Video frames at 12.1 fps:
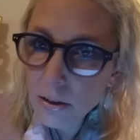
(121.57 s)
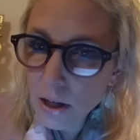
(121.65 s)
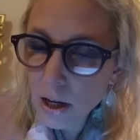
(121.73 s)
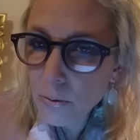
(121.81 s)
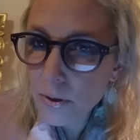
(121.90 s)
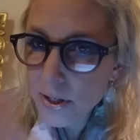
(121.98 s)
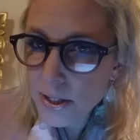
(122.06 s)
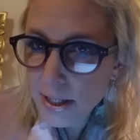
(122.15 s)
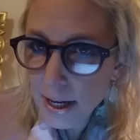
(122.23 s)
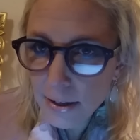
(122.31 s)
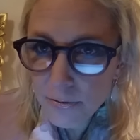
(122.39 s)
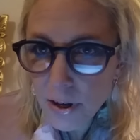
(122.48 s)
along with this
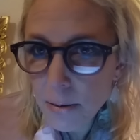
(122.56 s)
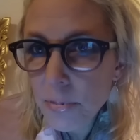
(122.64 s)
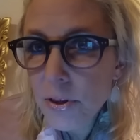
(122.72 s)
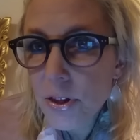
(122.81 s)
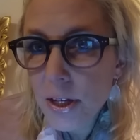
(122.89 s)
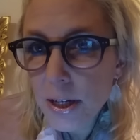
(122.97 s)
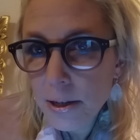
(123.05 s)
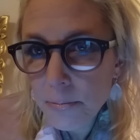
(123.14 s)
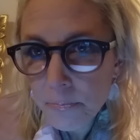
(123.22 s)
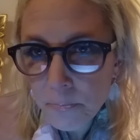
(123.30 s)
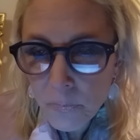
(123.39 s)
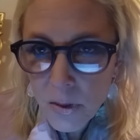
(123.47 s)
lack of empathy,
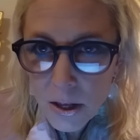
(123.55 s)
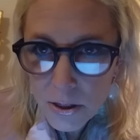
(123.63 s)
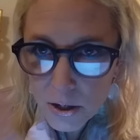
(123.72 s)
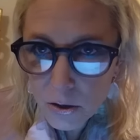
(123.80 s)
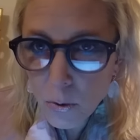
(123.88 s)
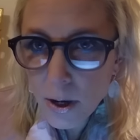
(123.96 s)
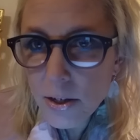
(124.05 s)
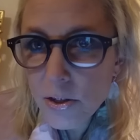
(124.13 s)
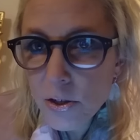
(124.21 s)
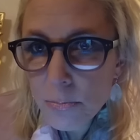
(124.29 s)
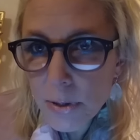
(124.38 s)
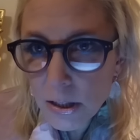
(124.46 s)
they're going
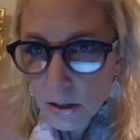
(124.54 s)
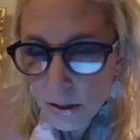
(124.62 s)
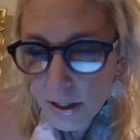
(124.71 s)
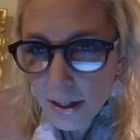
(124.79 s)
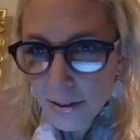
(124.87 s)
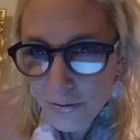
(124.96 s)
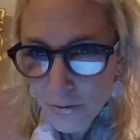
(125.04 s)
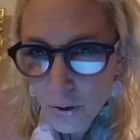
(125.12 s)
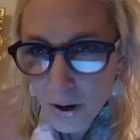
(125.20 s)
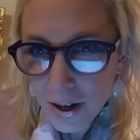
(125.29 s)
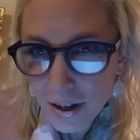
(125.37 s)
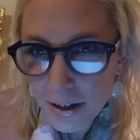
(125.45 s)
to be looking
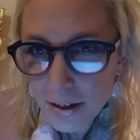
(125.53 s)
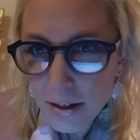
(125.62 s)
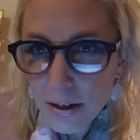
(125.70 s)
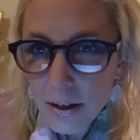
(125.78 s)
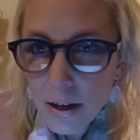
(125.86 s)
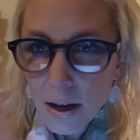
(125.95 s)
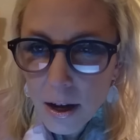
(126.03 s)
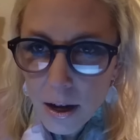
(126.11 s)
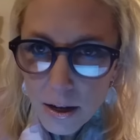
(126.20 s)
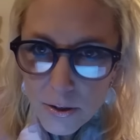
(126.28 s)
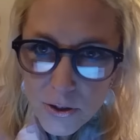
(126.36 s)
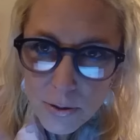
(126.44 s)
for
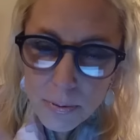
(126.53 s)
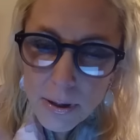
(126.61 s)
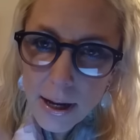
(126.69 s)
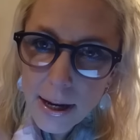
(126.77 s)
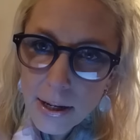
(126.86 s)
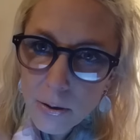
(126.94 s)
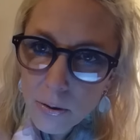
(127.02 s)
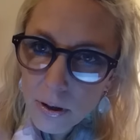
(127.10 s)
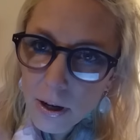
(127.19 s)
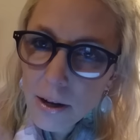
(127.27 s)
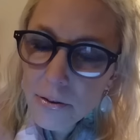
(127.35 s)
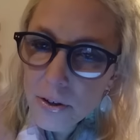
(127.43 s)
supply
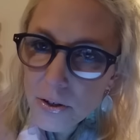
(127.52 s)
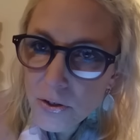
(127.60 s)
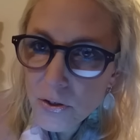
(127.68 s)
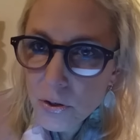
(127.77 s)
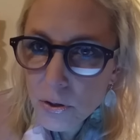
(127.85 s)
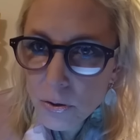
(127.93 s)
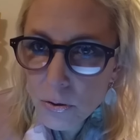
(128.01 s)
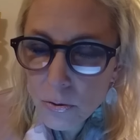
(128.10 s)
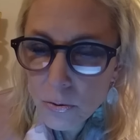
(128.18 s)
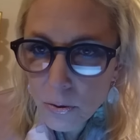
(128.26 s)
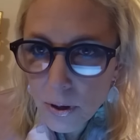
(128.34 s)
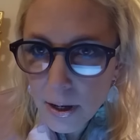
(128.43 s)
or others
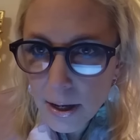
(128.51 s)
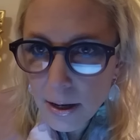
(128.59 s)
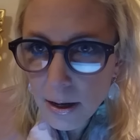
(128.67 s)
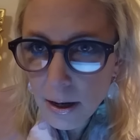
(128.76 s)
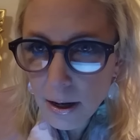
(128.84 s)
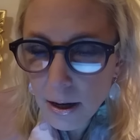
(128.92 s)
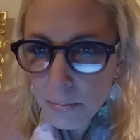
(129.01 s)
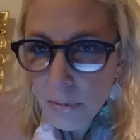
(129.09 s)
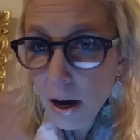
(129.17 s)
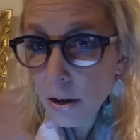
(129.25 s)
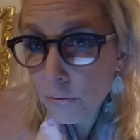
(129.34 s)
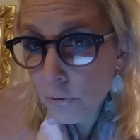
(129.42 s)
who um,
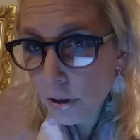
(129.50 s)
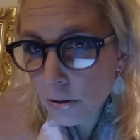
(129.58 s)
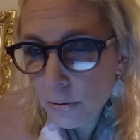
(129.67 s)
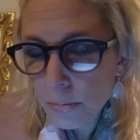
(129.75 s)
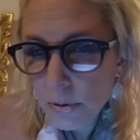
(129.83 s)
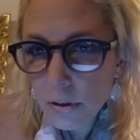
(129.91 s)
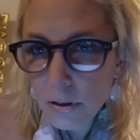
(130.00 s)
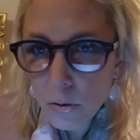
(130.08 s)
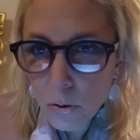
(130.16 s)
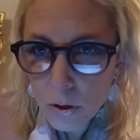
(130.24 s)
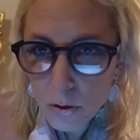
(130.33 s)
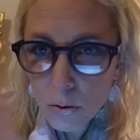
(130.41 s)
are vulnerable
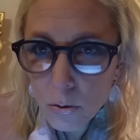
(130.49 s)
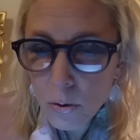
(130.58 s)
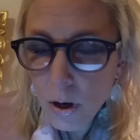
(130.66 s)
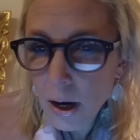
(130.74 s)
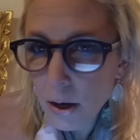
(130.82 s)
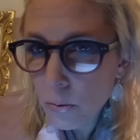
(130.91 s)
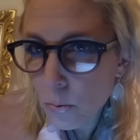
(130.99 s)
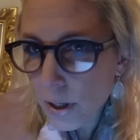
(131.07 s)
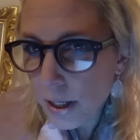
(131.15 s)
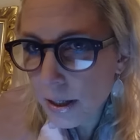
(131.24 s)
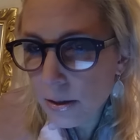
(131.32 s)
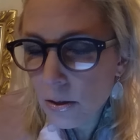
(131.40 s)
or who are
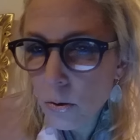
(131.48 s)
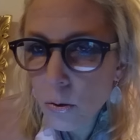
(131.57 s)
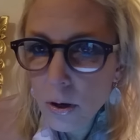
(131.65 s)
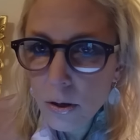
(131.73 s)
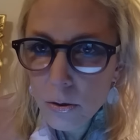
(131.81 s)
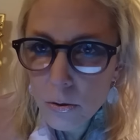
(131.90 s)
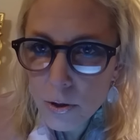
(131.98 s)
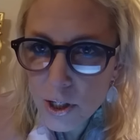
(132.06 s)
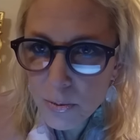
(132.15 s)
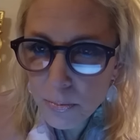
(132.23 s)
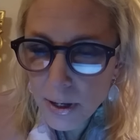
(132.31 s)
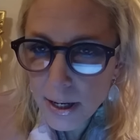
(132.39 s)
weak or who
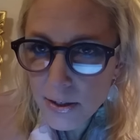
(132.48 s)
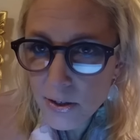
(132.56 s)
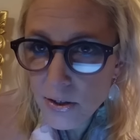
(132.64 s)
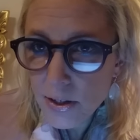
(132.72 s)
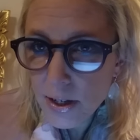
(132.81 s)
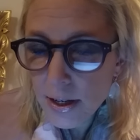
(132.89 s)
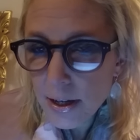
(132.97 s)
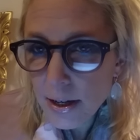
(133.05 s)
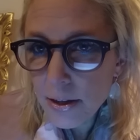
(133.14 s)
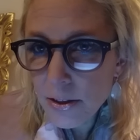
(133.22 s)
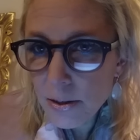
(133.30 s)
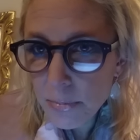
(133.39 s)
express
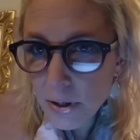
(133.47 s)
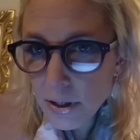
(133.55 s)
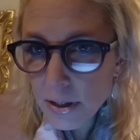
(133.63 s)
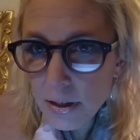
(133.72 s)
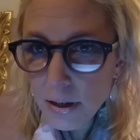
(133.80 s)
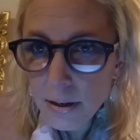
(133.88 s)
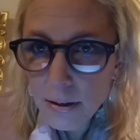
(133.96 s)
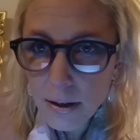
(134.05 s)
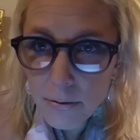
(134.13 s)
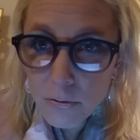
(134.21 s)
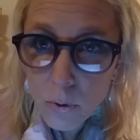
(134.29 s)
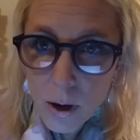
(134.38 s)
the myriad uh,
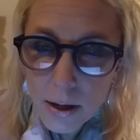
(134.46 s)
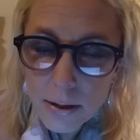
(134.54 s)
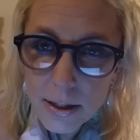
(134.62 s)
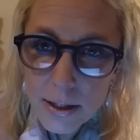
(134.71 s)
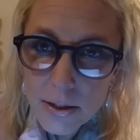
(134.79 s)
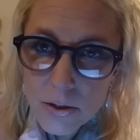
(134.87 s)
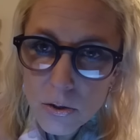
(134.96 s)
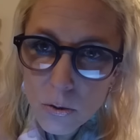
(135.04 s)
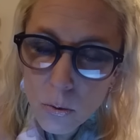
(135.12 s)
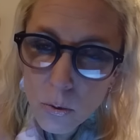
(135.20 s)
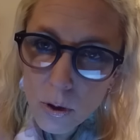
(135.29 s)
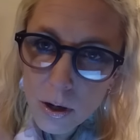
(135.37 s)
of qualities
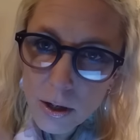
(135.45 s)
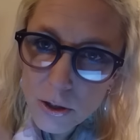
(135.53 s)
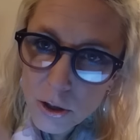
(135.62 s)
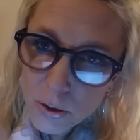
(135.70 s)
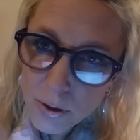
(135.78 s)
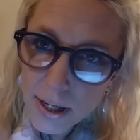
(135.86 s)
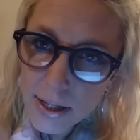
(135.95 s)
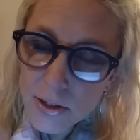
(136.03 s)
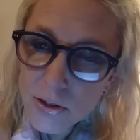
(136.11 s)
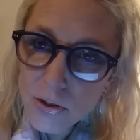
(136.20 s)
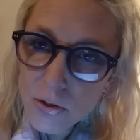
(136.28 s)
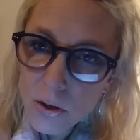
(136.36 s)
or
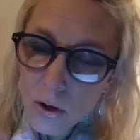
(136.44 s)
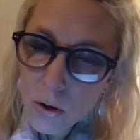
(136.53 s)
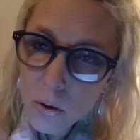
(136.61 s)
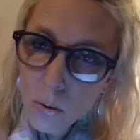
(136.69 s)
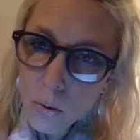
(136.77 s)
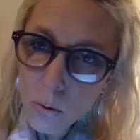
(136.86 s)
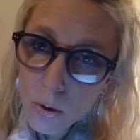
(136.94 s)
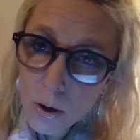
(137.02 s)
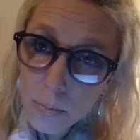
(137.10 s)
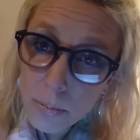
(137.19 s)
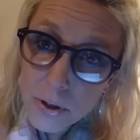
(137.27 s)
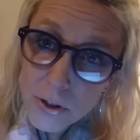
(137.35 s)
traits
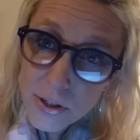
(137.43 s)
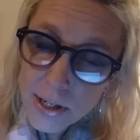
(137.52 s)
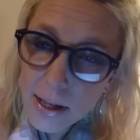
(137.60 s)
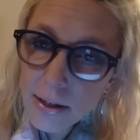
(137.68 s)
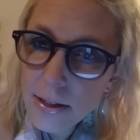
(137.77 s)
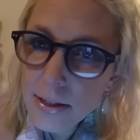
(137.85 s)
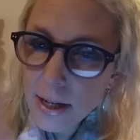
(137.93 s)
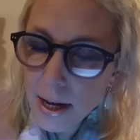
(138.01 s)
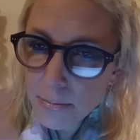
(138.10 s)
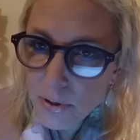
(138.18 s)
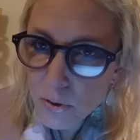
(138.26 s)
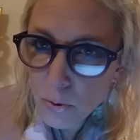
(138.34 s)
or personality
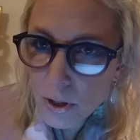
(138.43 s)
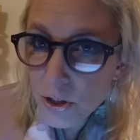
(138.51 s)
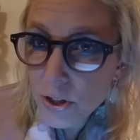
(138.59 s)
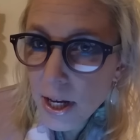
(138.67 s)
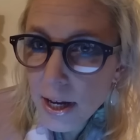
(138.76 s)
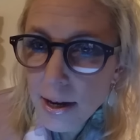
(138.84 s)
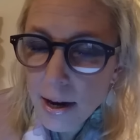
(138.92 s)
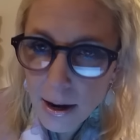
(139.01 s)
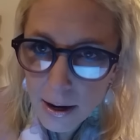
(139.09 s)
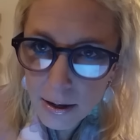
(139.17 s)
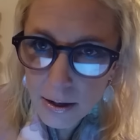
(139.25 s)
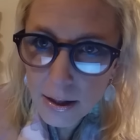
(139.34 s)
types which they
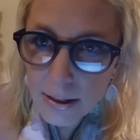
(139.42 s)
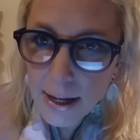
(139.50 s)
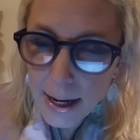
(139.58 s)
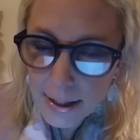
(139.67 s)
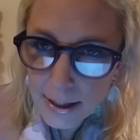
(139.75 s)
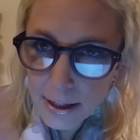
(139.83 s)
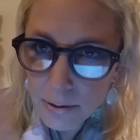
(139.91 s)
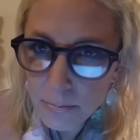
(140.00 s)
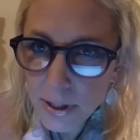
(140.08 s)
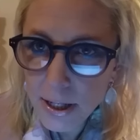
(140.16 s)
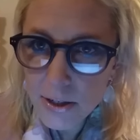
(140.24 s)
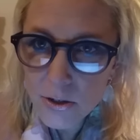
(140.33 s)
are lacking
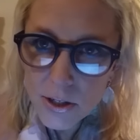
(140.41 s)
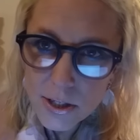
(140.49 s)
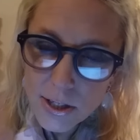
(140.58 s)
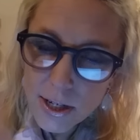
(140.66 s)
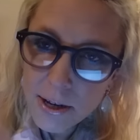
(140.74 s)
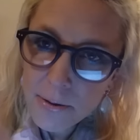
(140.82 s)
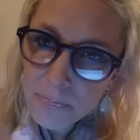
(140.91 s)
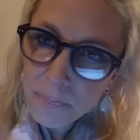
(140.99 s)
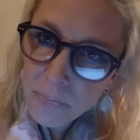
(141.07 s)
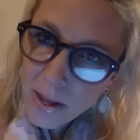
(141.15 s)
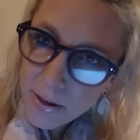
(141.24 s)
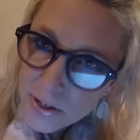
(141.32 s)
because this
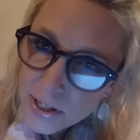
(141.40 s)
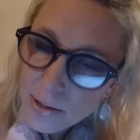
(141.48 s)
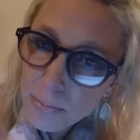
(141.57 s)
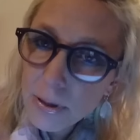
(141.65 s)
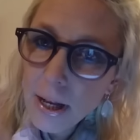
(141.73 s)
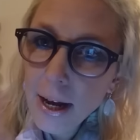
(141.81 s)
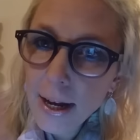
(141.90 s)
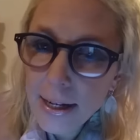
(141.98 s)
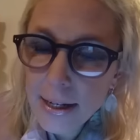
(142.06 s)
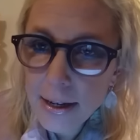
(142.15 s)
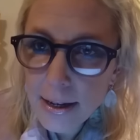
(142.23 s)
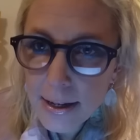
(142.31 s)

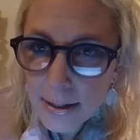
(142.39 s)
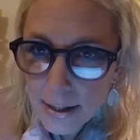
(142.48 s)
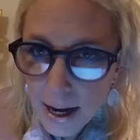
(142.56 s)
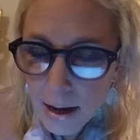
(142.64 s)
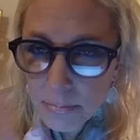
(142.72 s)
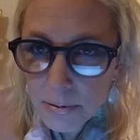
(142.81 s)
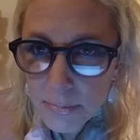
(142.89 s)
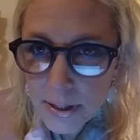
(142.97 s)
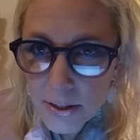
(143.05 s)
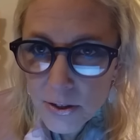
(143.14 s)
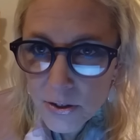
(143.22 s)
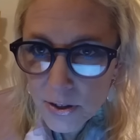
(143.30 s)
supply
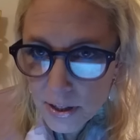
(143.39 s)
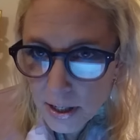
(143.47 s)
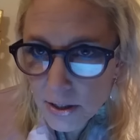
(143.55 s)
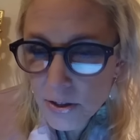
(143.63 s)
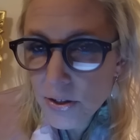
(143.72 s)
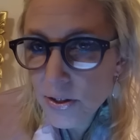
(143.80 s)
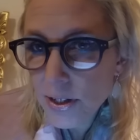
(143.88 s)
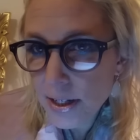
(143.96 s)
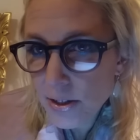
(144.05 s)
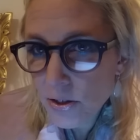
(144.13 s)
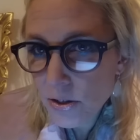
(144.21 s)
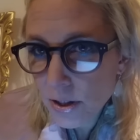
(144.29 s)
complements the
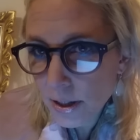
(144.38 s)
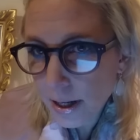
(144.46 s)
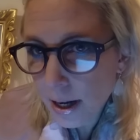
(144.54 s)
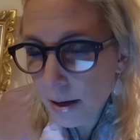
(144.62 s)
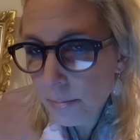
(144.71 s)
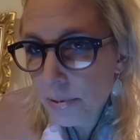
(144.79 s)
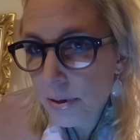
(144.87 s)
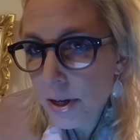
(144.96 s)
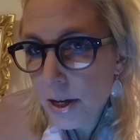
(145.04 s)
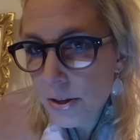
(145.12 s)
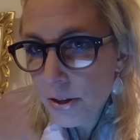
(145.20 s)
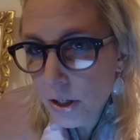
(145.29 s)
narcissist. The, comp-
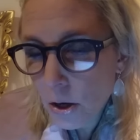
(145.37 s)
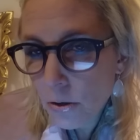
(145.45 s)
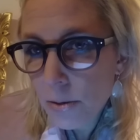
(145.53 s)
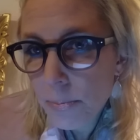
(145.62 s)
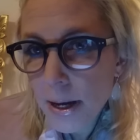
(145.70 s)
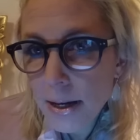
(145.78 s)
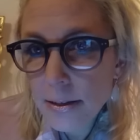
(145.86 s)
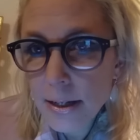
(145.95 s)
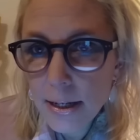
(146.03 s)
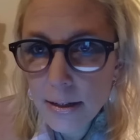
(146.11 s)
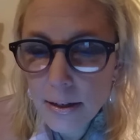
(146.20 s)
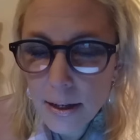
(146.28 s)
the
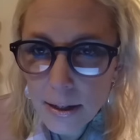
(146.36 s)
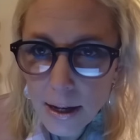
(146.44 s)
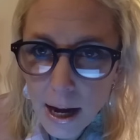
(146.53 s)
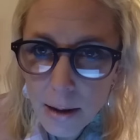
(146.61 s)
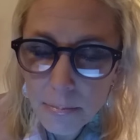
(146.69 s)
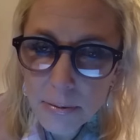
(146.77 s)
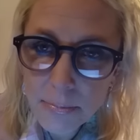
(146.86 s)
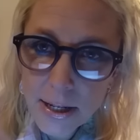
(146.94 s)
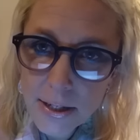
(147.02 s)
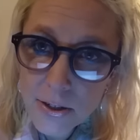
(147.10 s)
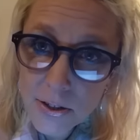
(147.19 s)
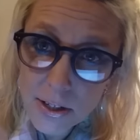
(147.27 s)
codependent
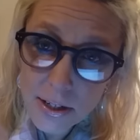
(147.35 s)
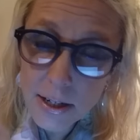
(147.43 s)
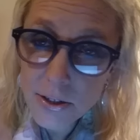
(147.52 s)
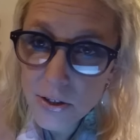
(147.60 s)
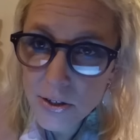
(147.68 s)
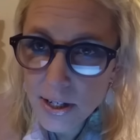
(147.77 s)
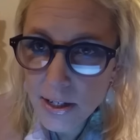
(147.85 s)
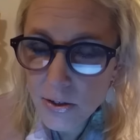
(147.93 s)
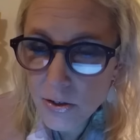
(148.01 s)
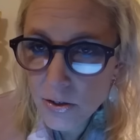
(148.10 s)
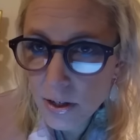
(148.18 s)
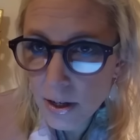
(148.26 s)
complements the
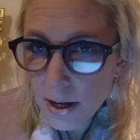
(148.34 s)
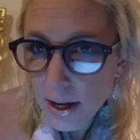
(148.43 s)
narcissist.